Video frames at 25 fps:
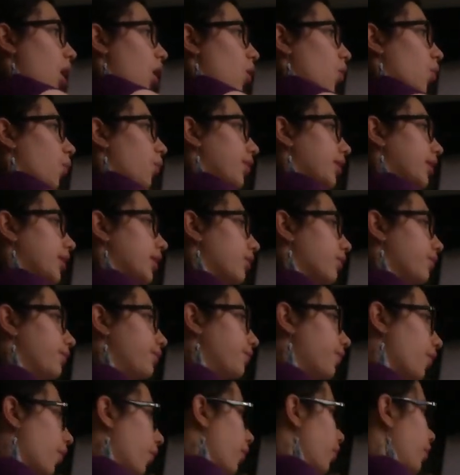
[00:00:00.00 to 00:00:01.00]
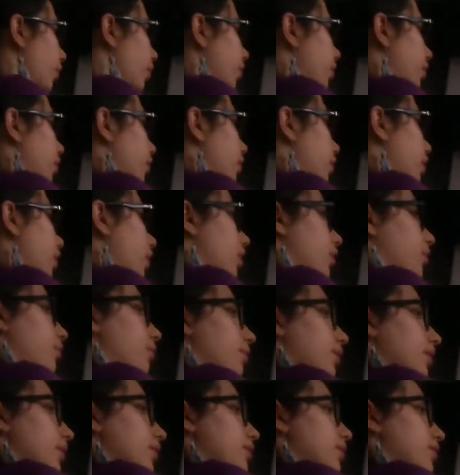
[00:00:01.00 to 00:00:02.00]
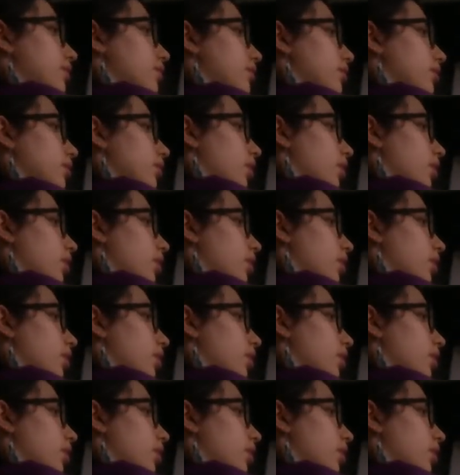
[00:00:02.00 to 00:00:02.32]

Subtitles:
with 4 equals